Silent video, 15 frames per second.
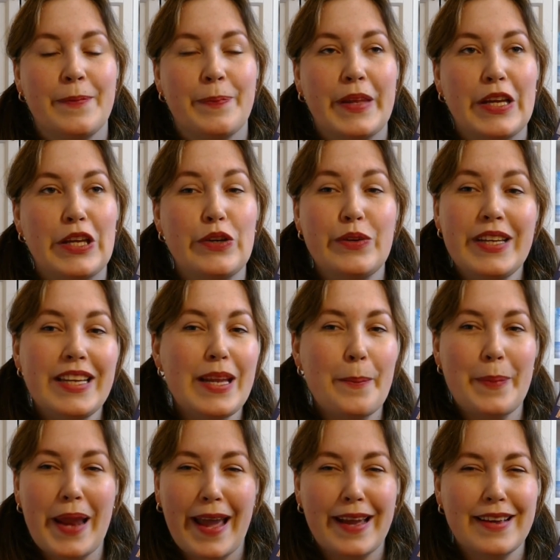you need a
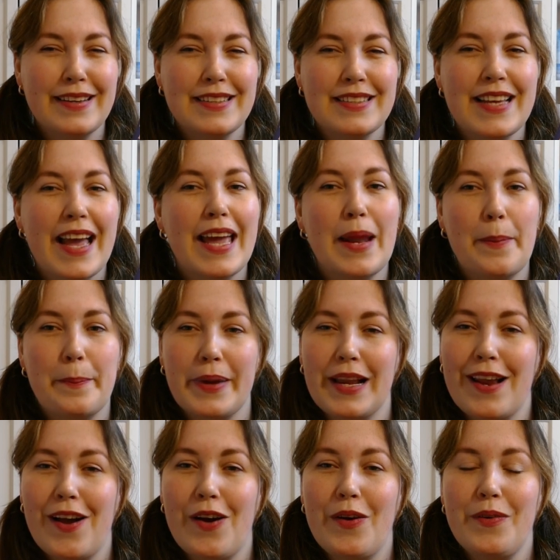blanket and a
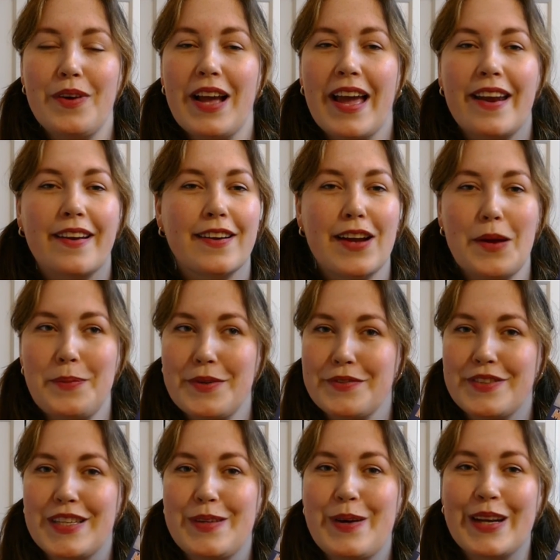pillow and a cup of
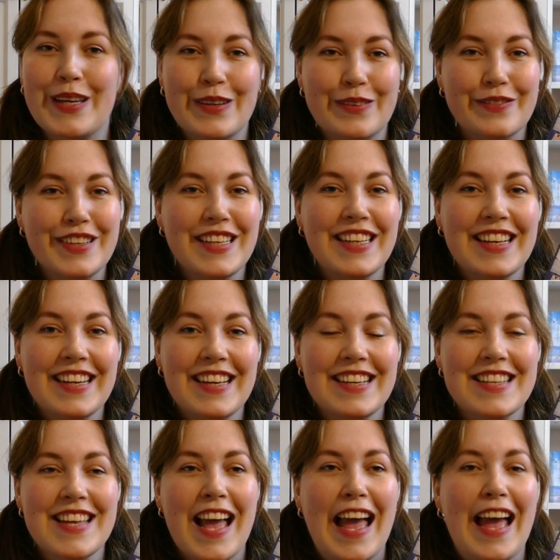tea when you're reading
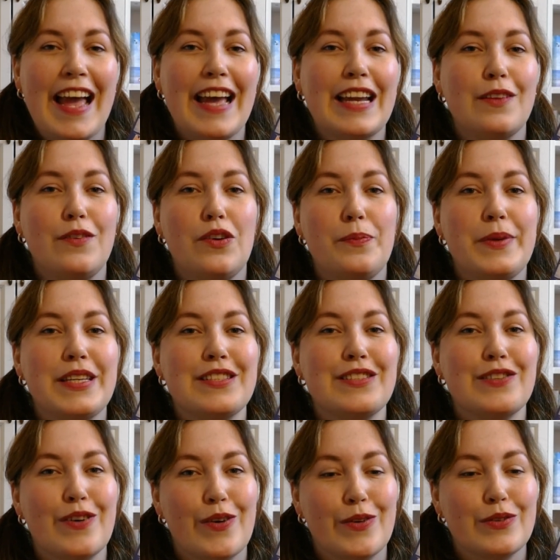this, and it will be
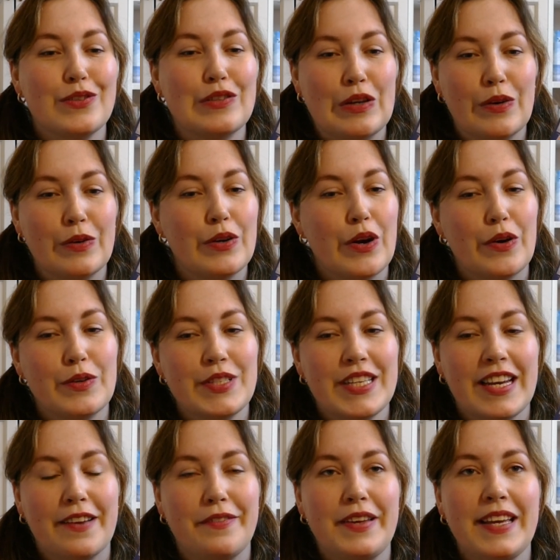so cozy.
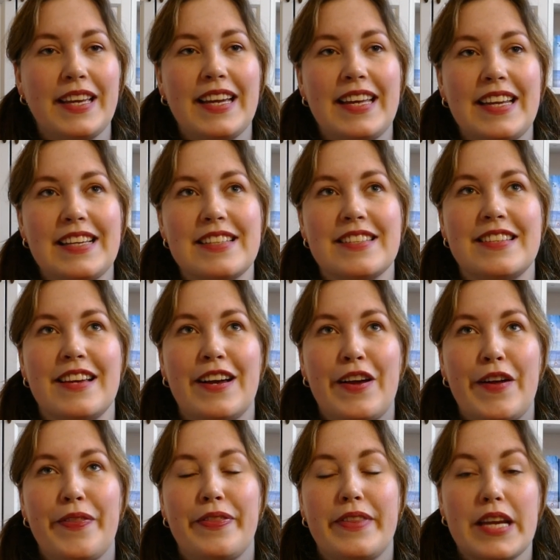And I think it is
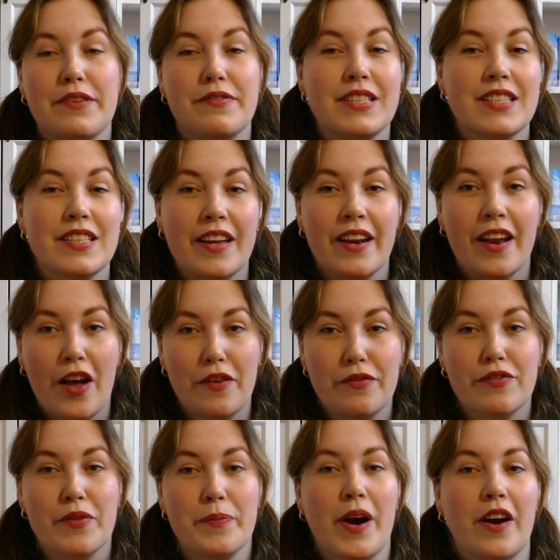different enough
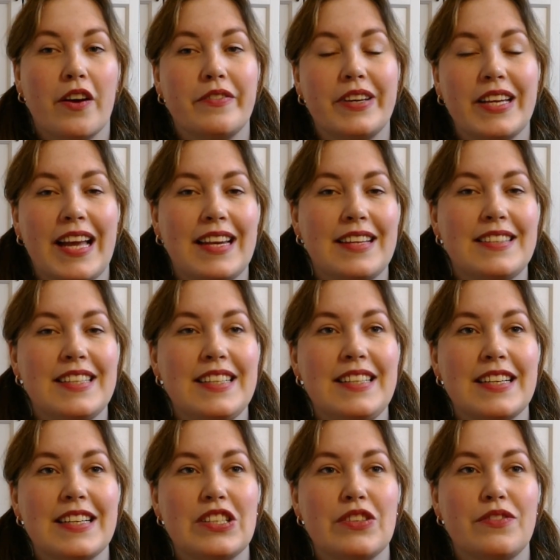from our reality
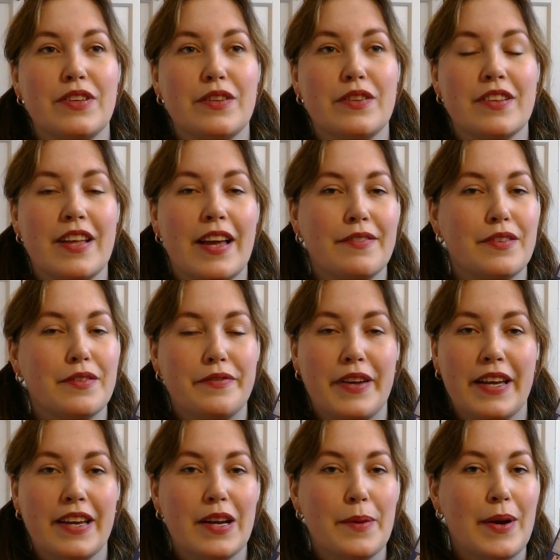that you will not have to
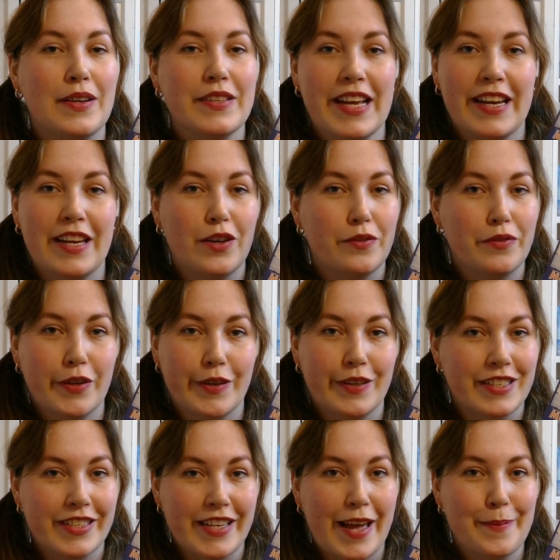think about any of your
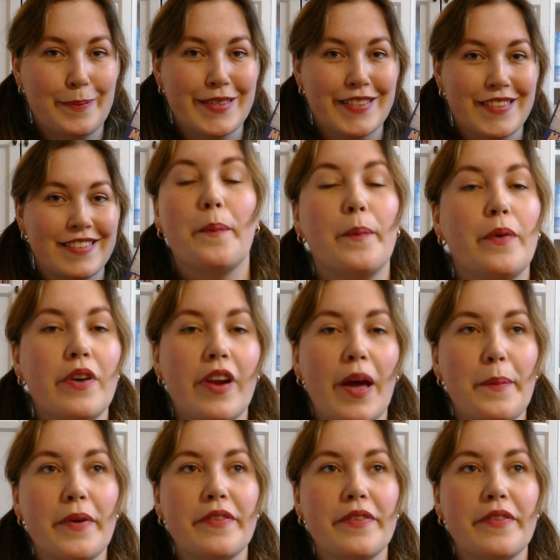exams. Mood number